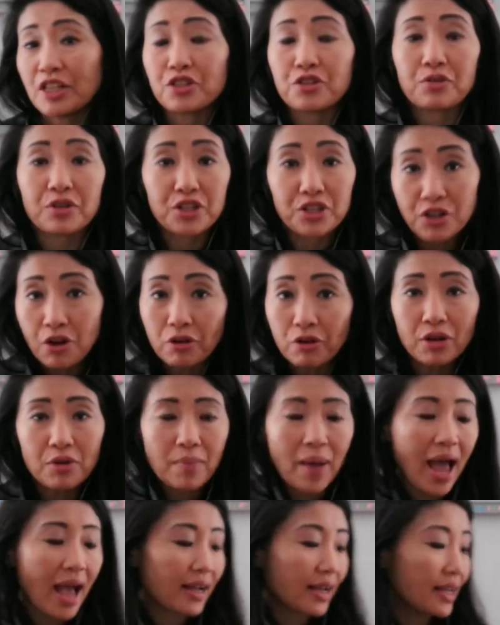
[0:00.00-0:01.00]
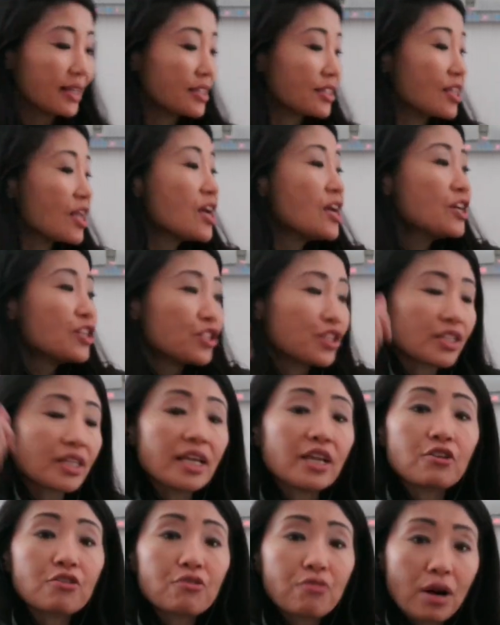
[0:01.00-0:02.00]
into a shoulder bag. It's just
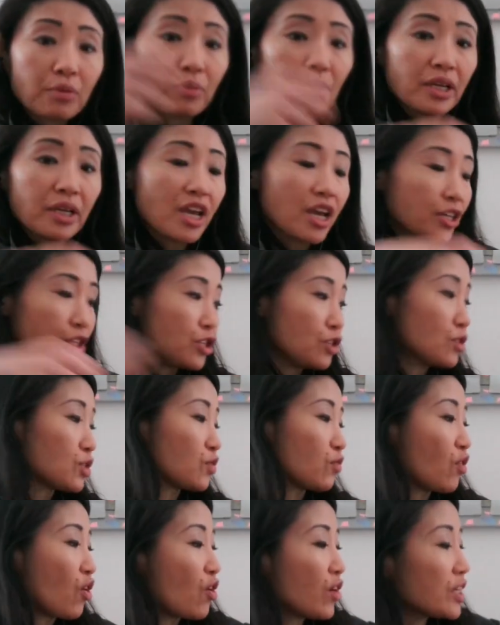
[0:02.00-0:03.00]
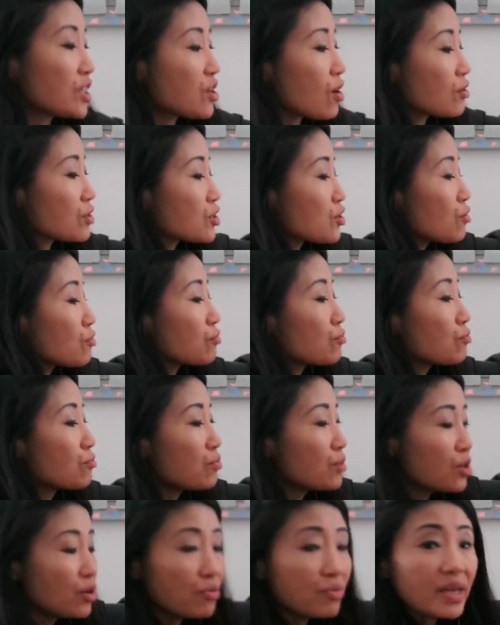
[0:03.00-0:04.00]
incredibly useful. It's also
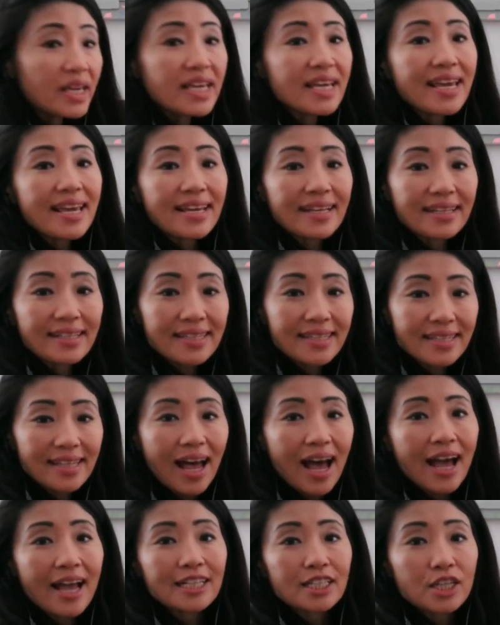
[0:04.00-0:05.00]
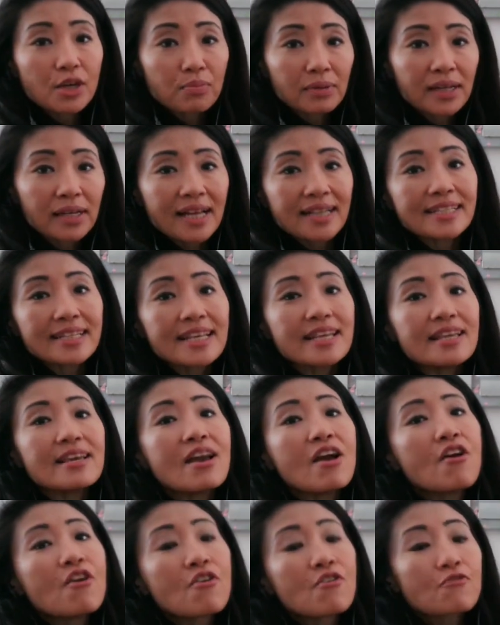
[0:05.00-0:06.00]
roomy inside,
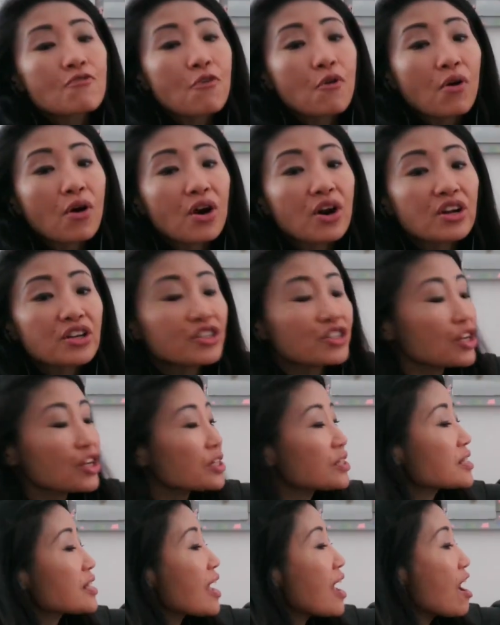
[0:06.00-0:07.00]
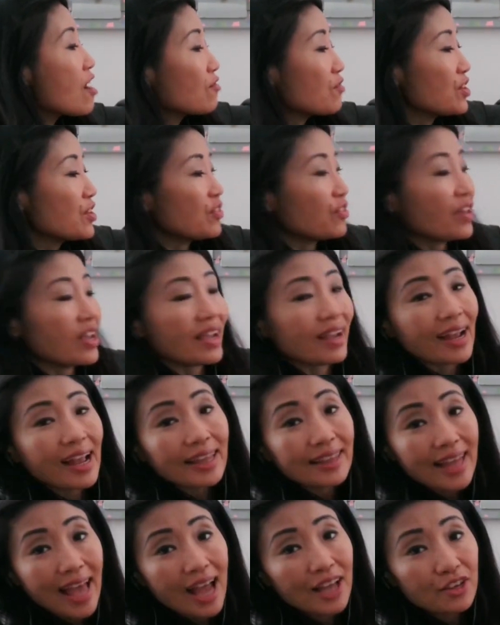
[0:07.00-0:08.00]
plenty for just everything
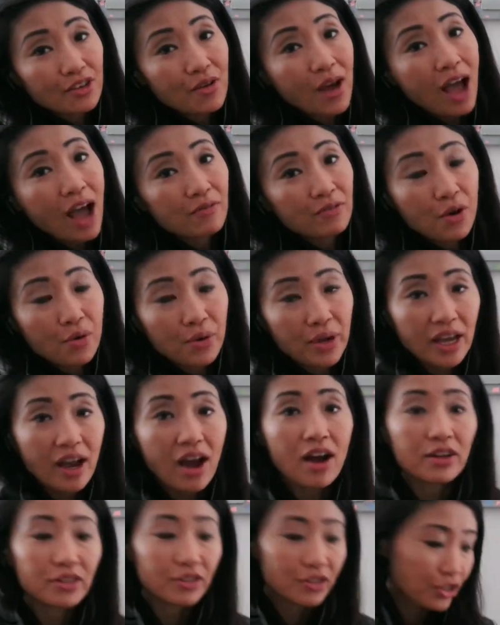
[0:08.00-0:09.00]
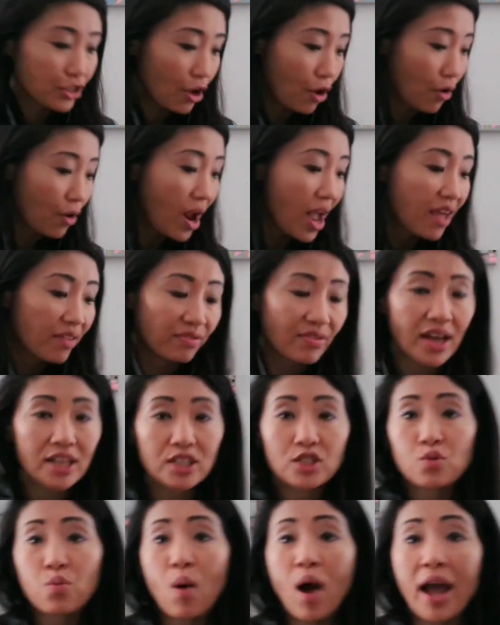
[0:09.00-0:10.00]
that you have going on. So
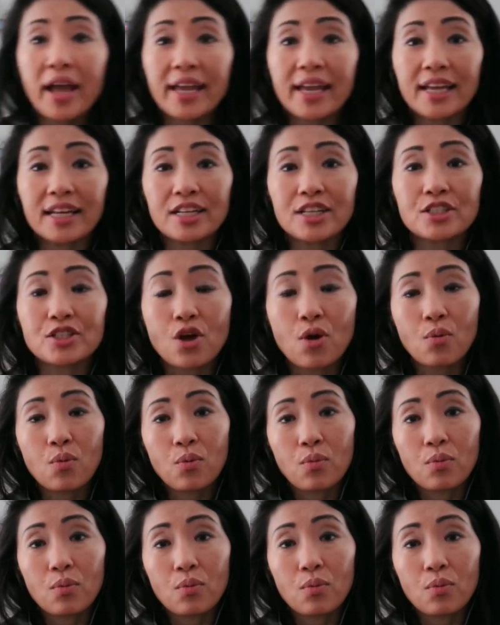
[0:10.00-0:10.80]
that's why it is